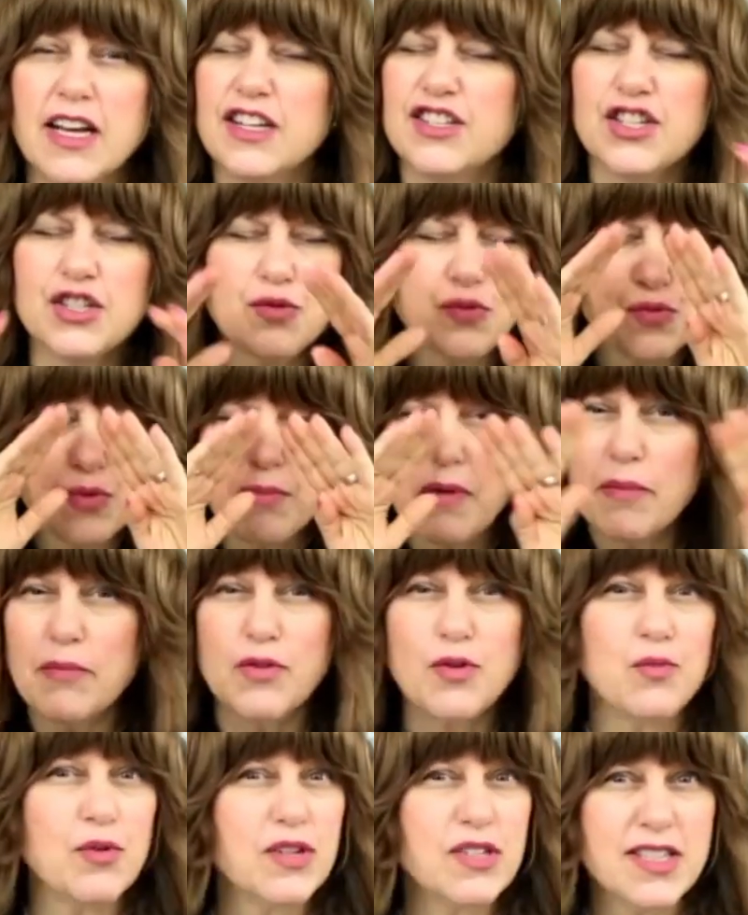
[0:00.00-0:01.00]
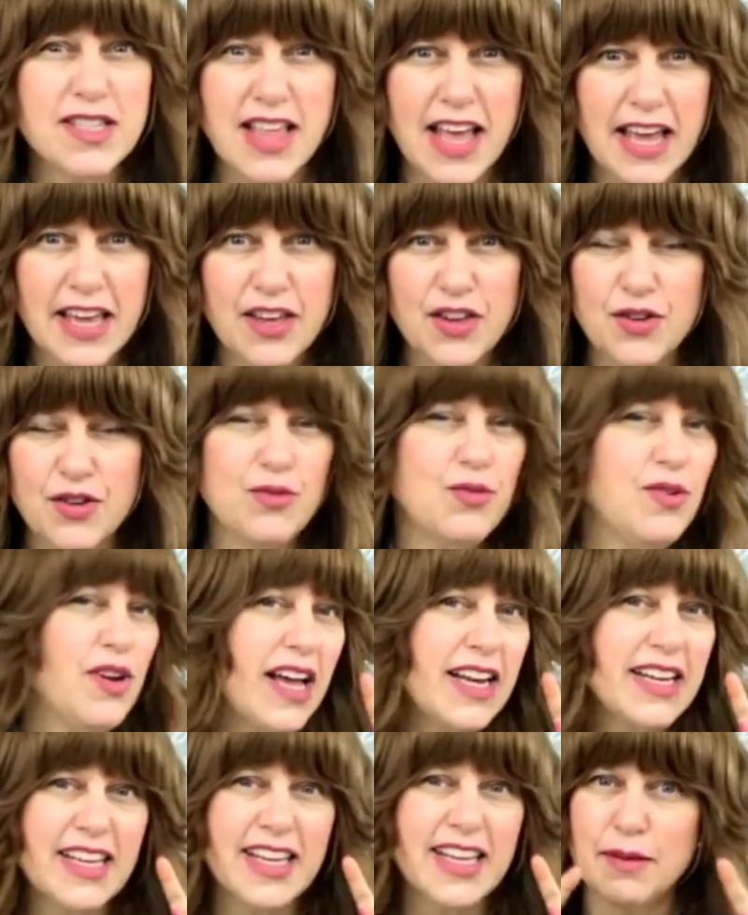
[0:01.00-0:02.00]
Just remember the words thank you
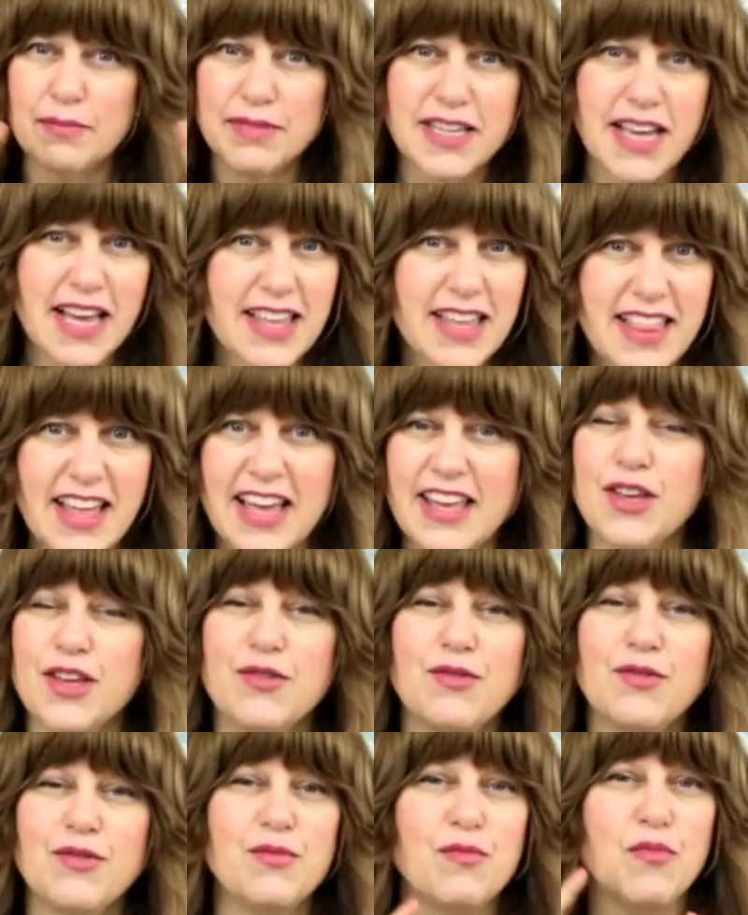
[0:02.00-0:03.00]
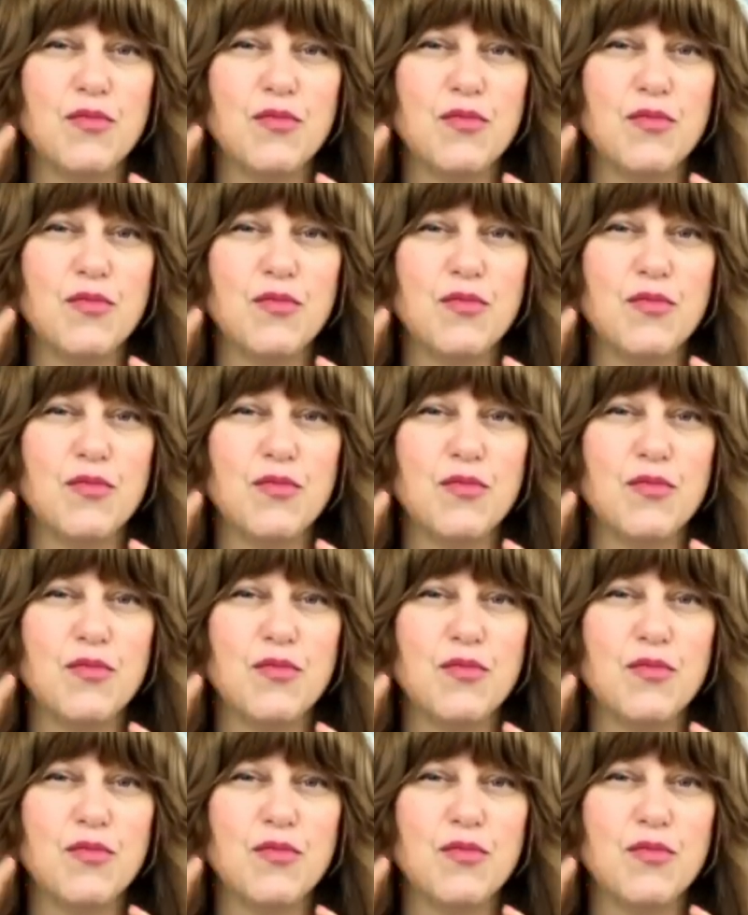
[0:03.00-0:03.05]
and keep saying thank you